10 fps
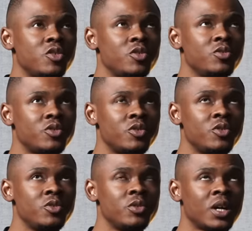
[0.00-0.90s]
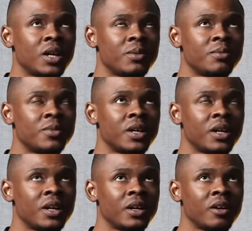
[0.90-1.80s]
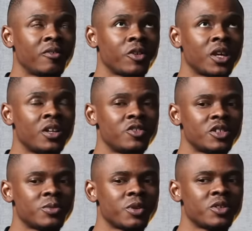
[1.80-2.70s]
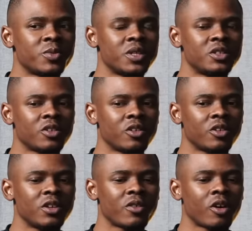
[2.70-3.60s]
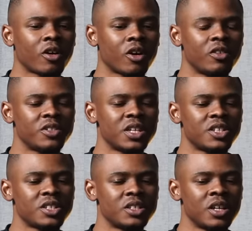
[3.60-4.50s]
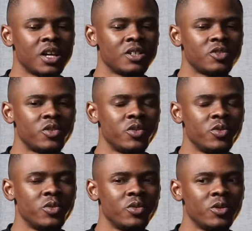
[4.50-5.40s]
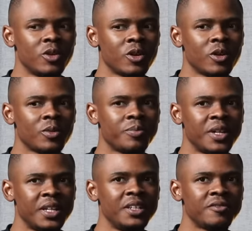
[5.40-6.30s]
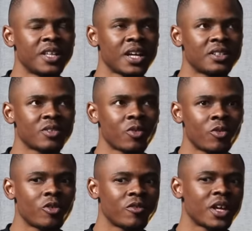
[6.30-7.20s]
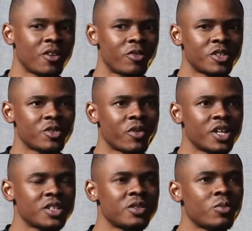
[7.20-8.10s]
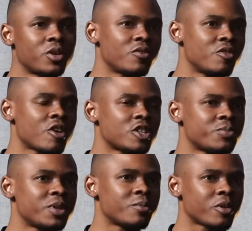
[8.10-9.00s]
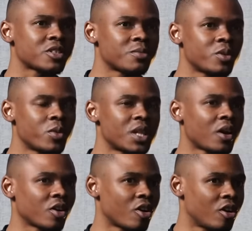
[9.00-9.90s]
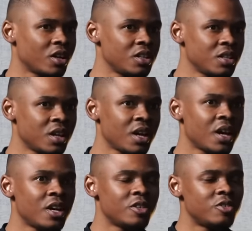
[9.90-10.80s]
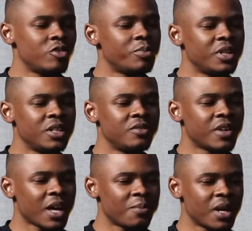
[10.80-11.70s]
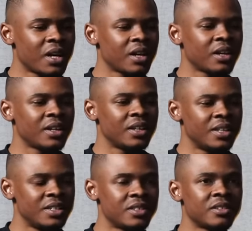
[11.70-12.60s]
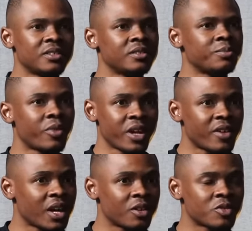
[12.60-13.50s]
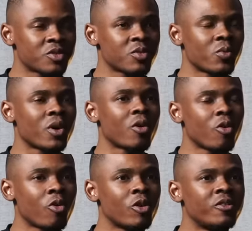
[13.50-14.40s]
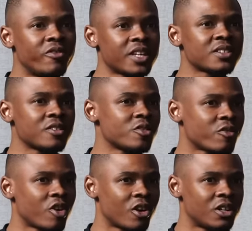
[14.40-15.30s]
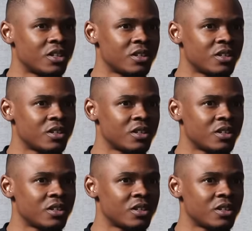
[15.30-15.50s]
you for the interest, because we need to conclude our conversation, do you believe that all of that restoration would have not been possible without God? Do you believe Emma, Liesl, Braidhouse were all vessels of God?